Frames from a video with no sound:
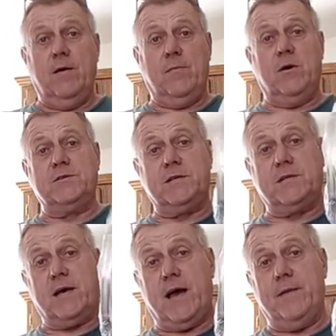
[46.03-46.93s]
Most of the
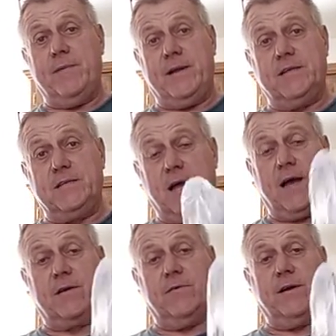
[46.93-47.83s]
time it is
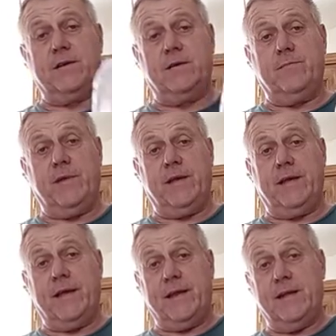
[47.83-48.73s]
not going to be
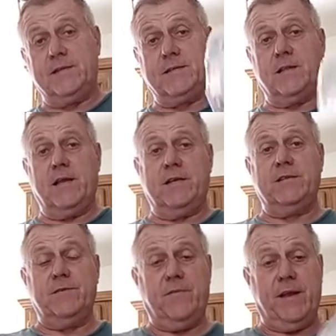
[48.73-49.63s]
an
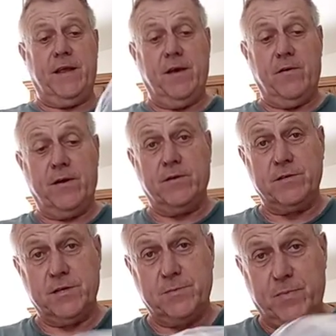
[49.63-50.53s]
installation video, it'll
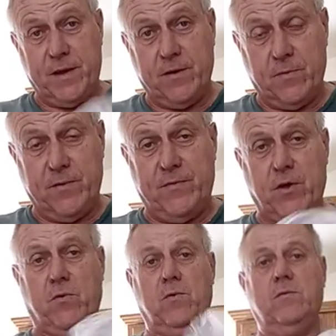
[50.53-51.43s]
just be a
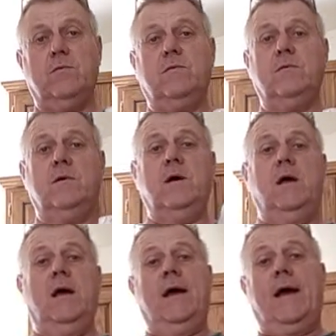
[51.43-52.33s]
review.
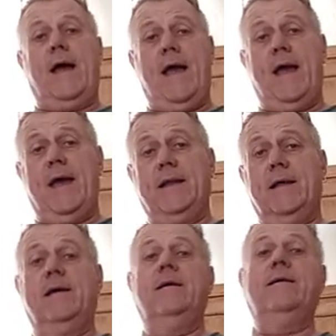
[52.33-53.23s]
And
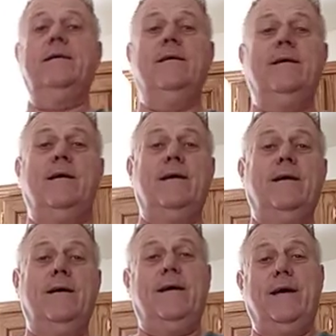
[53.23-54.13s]

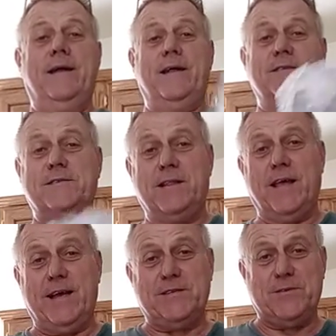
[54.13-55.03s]
an
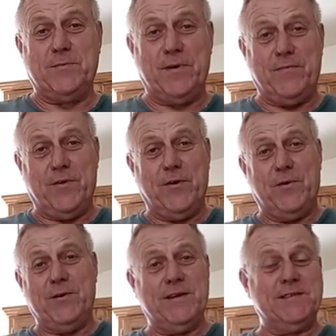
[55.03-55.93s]
installation review
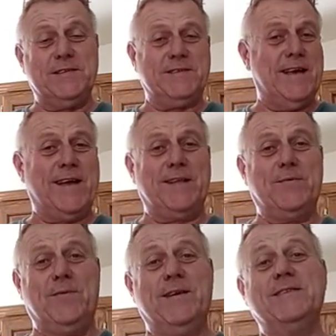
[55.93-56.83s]
is exactly
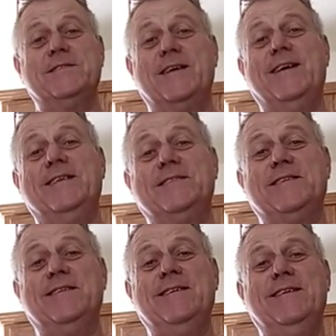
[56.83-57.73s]
what it says.
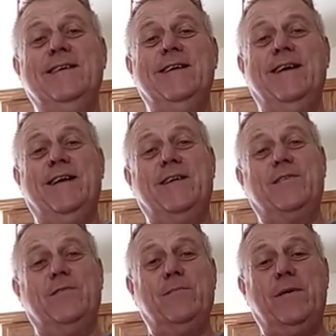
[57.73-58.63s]
And it
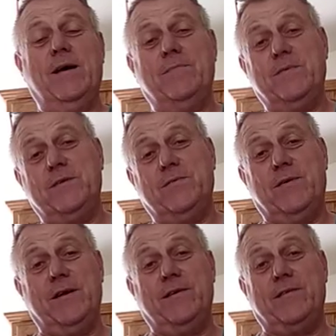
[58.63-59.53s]
could be up to
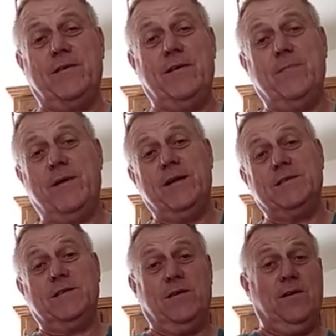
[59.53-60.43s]
20 or 30
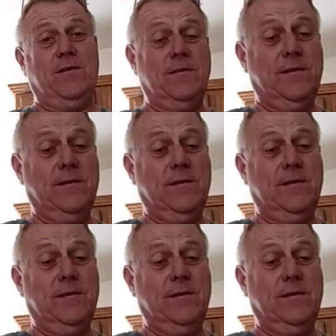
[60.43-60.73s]
minutes long.